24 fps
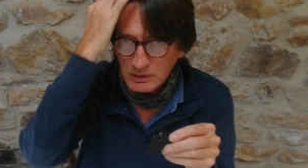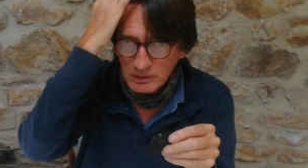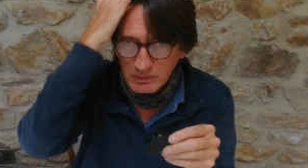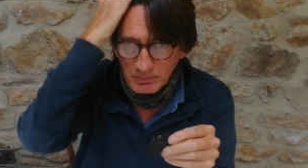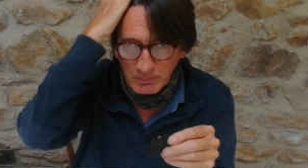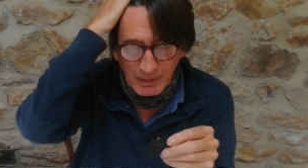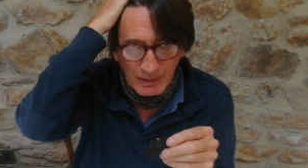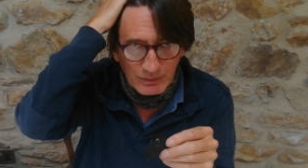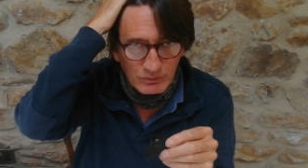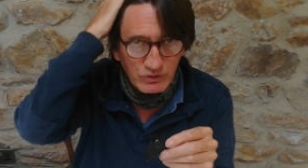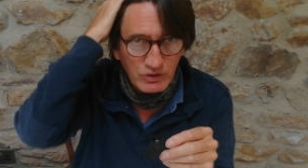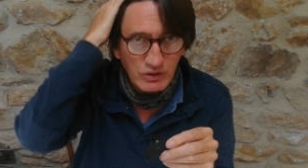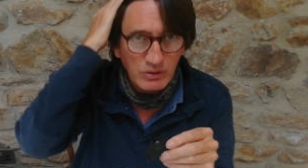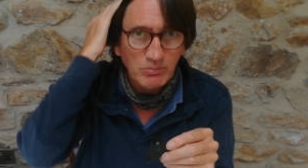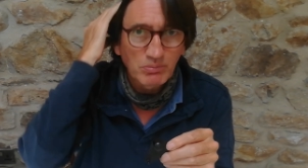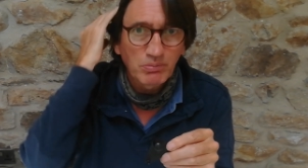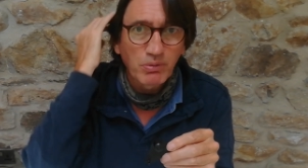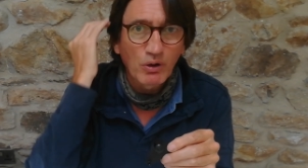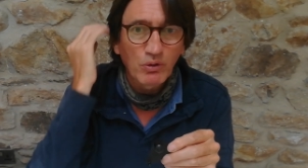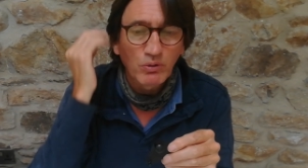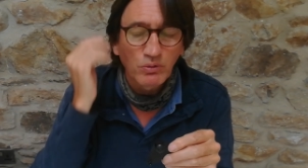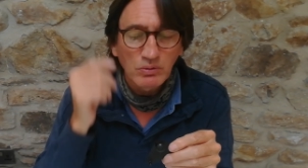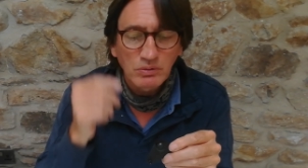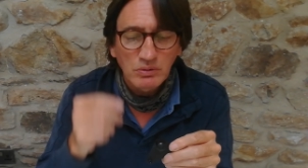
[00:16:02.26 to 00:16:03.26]
mounting
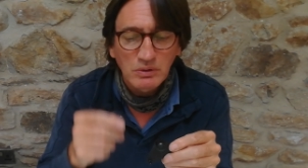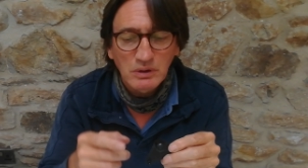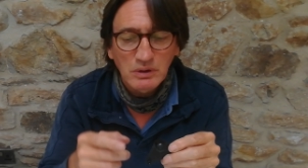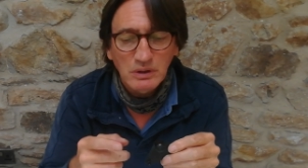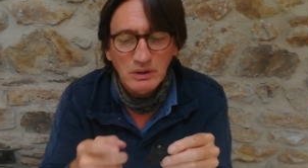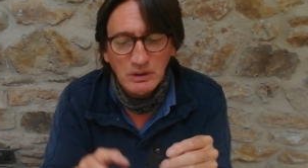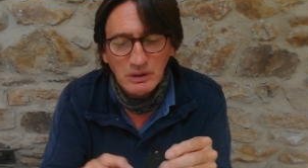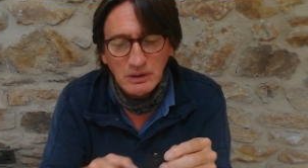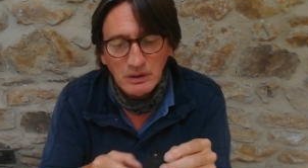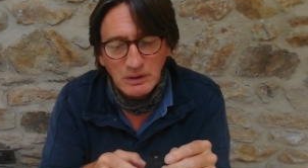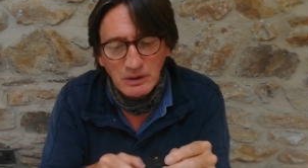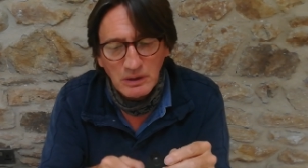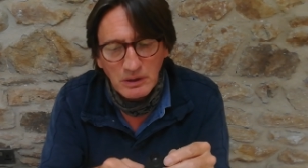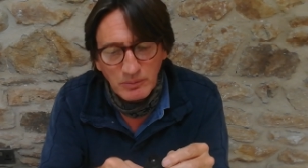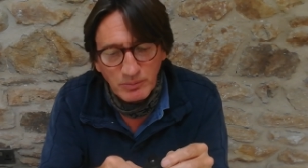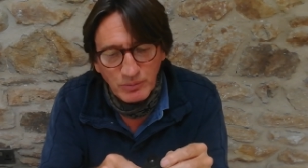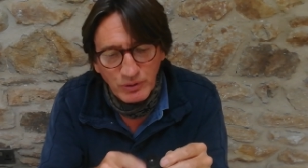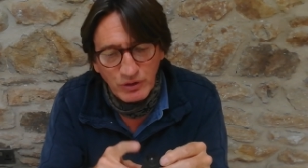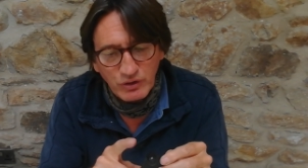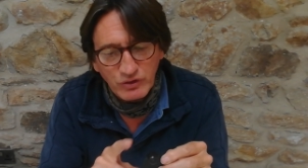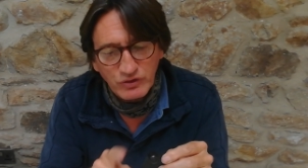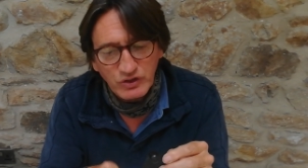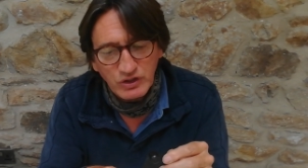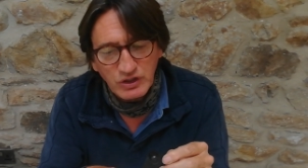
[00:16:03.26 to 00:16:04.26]
bolt,
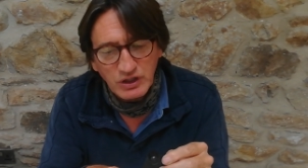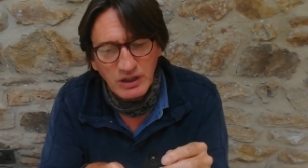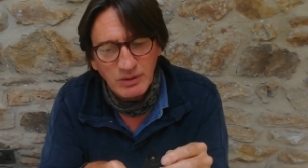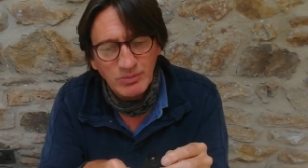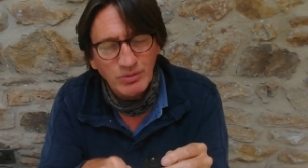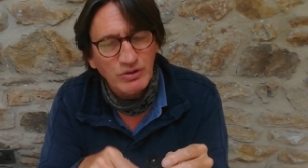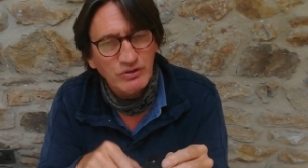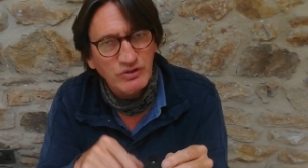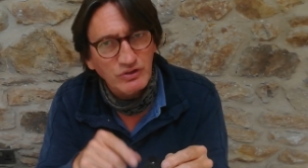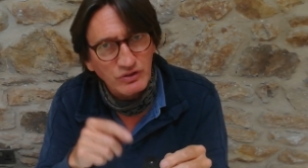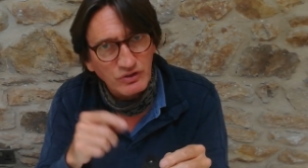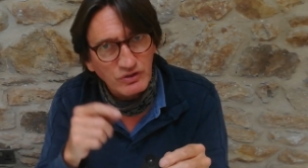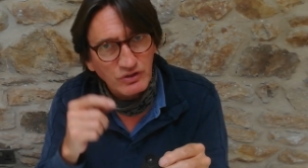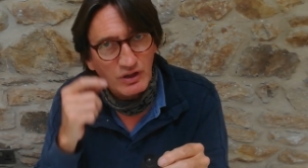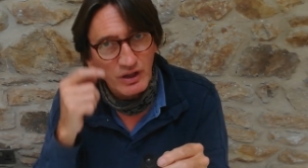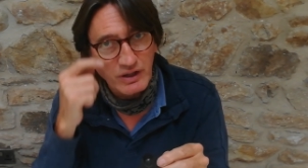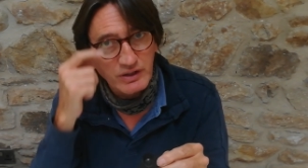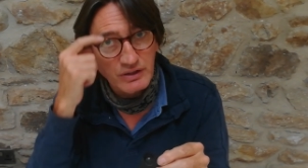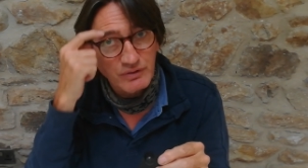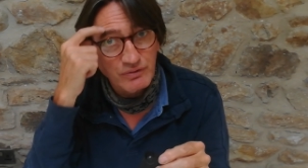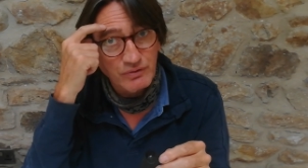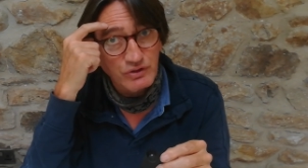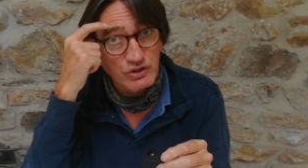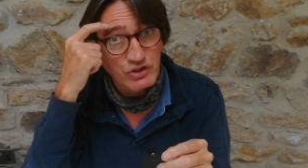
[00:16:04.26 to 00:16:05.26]
because the gearbox is a slightly
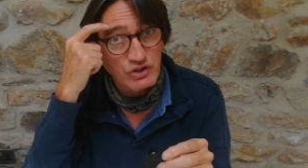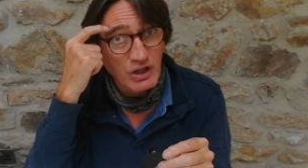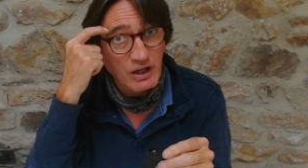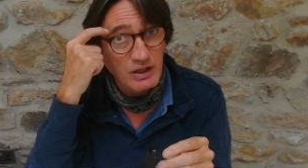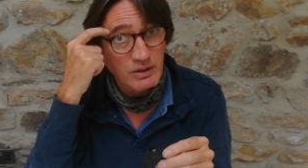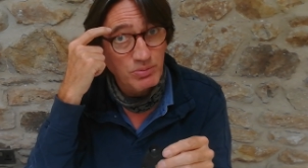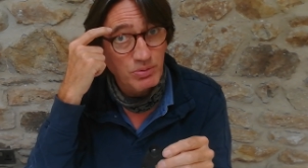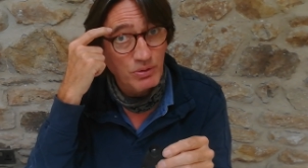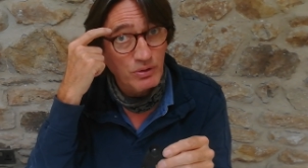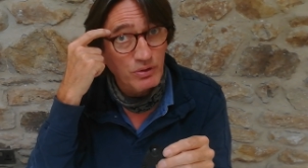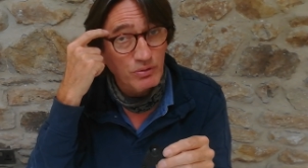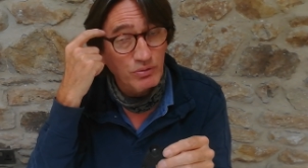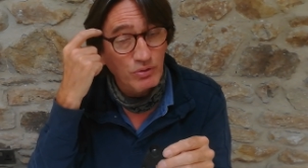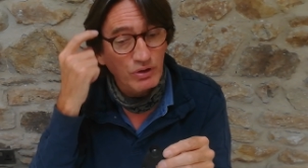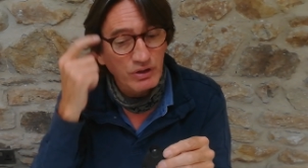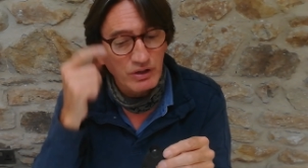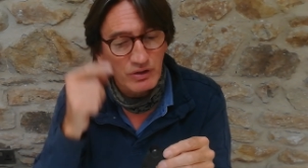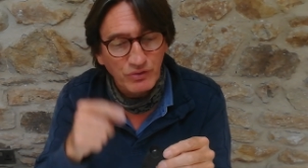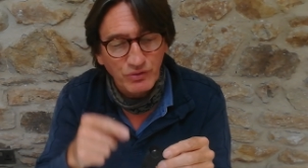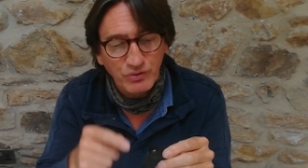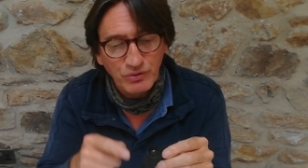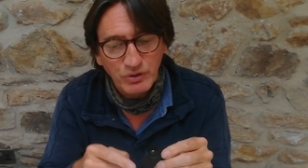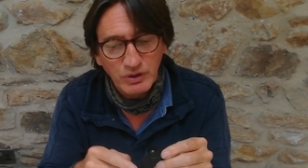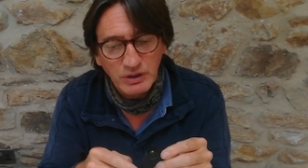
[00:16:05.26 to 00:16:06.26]
different shape on a
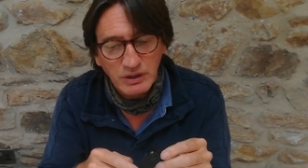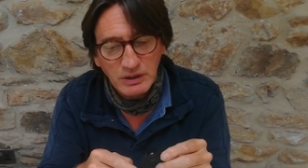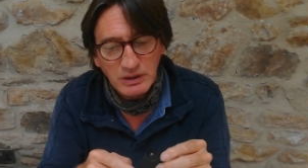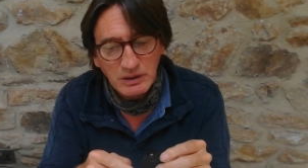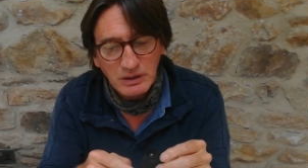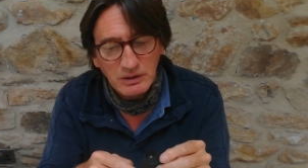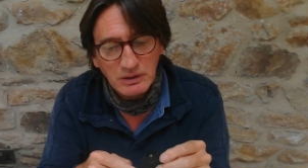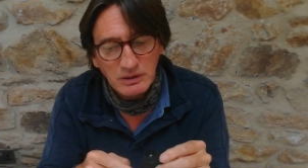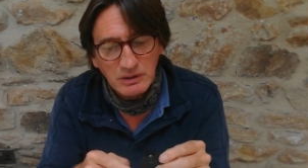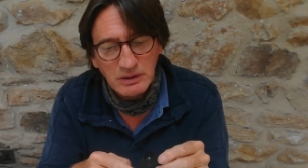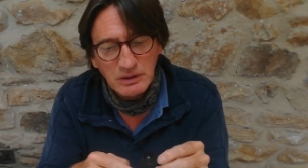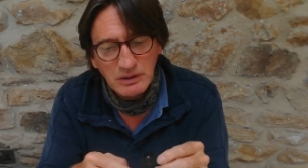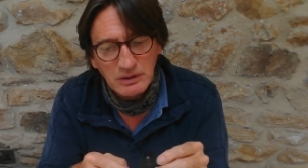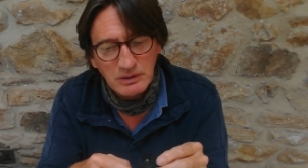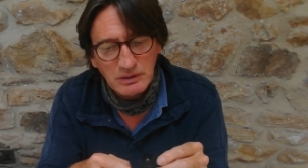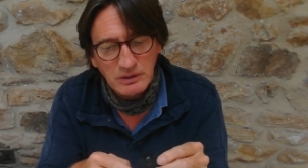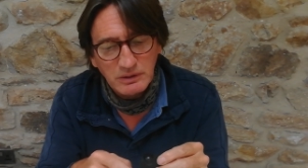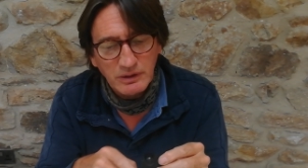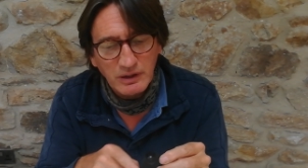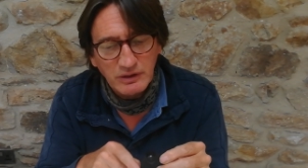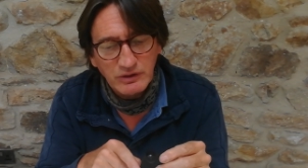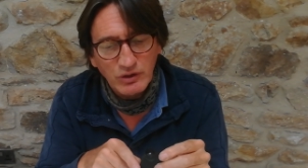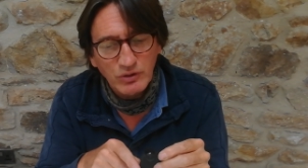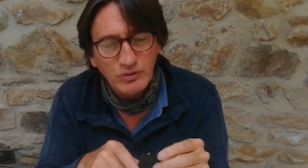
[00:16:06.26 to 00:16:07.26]
Rocket 3,
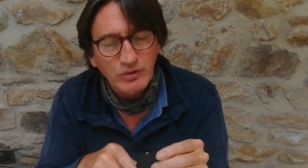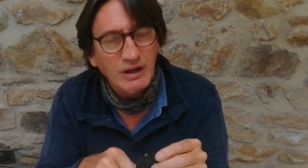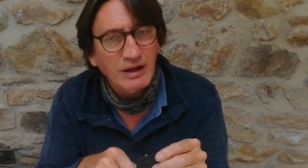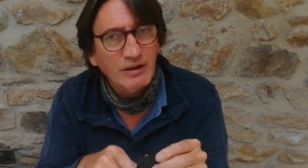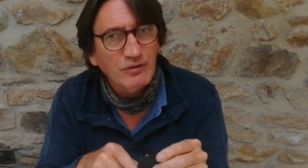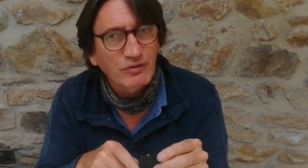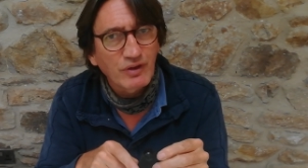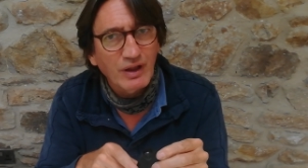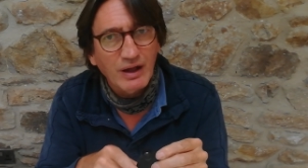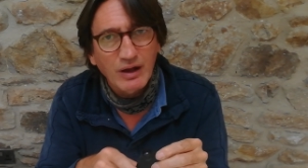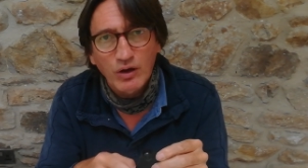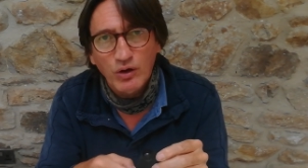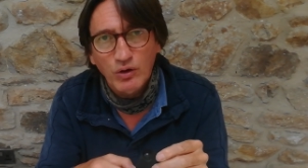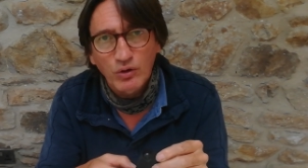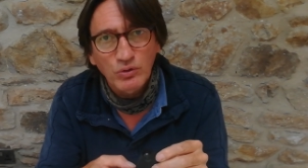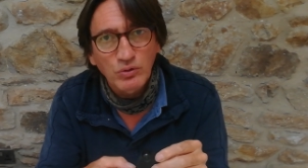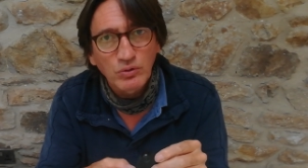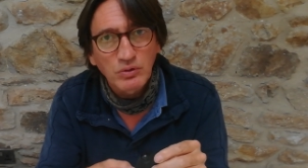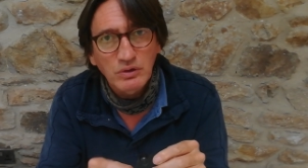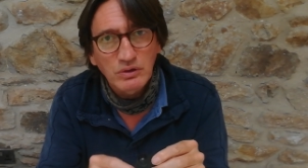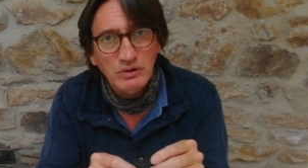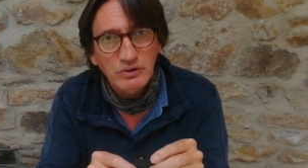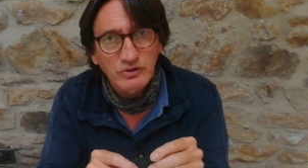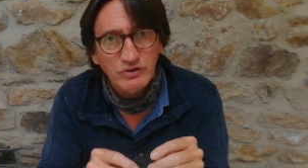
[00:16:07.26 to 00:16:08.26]
they don't have that
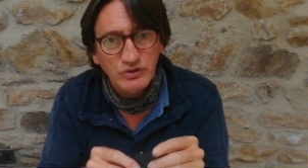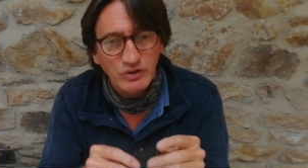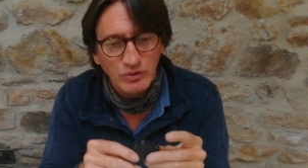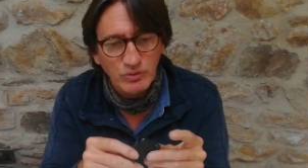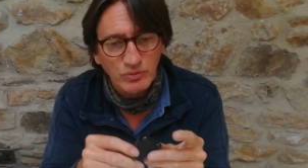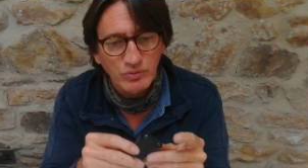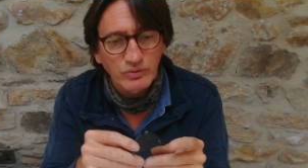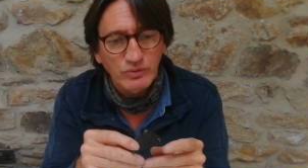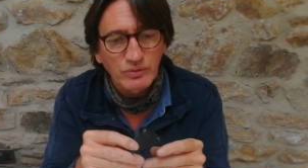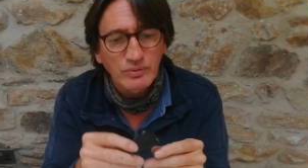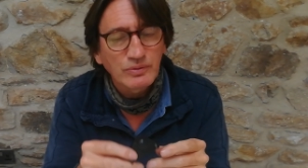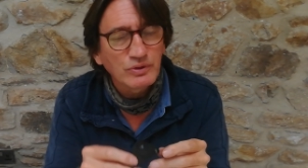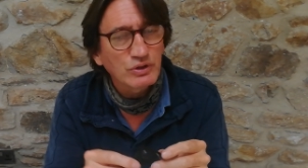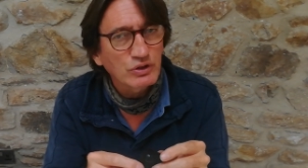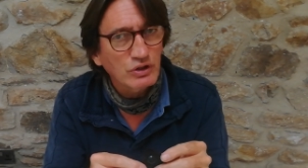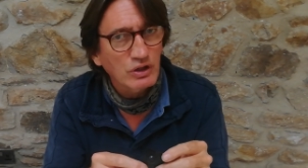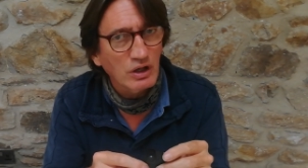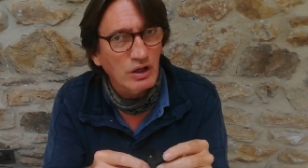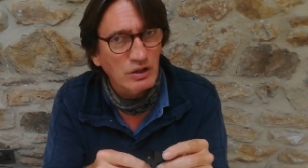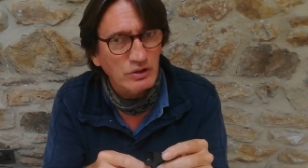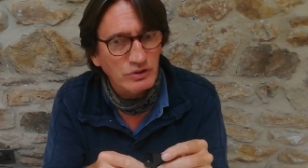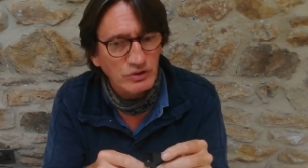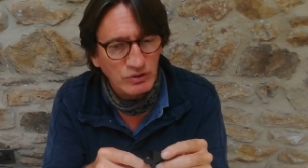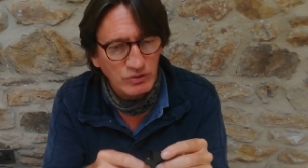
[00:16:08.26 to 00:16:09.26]
hole, so you
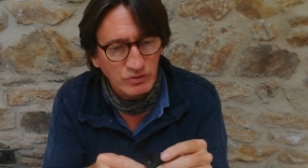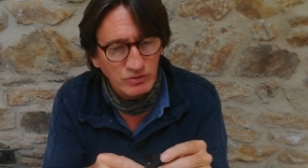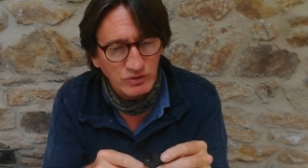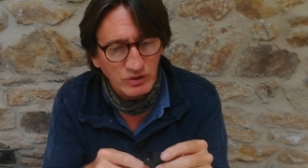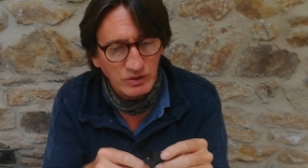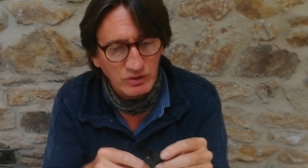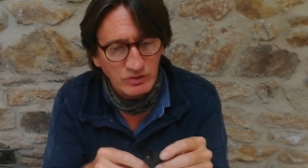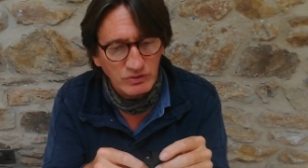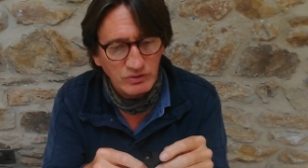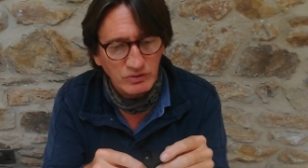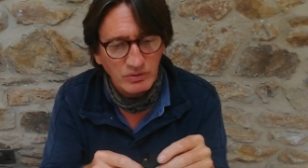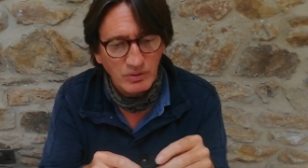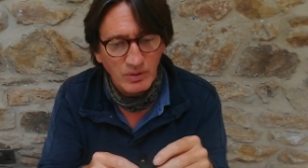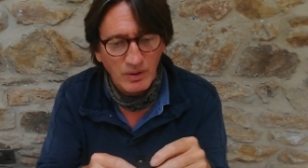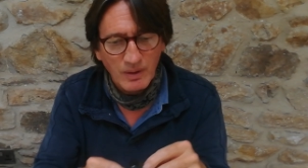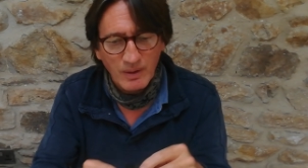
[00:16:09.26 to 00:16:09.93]
can't use this.